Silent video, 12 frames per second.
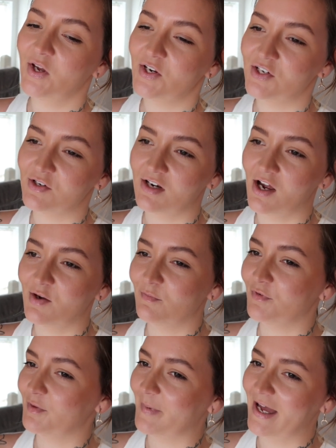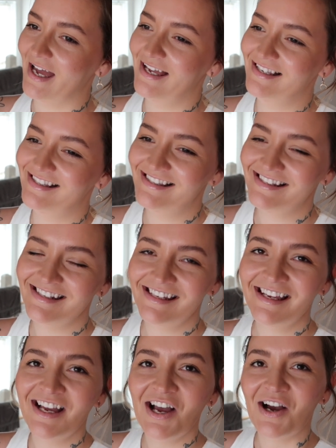And hope for the best.
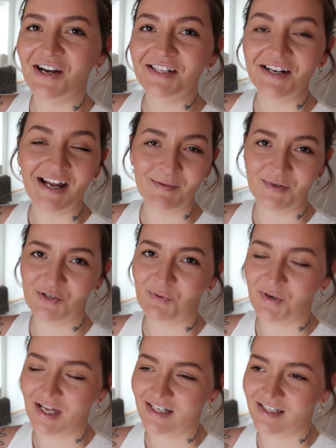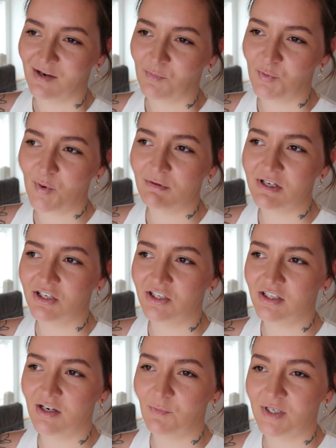I don't know how much we'll get done. We're
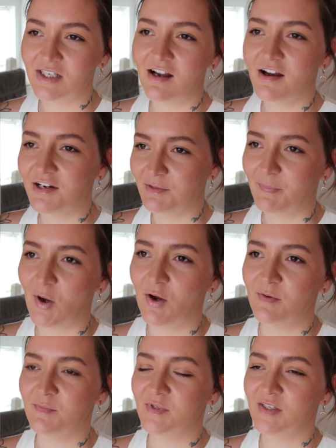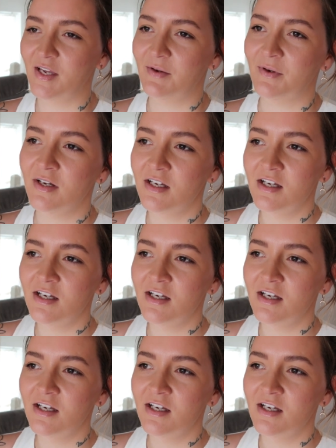starting at the bottom, so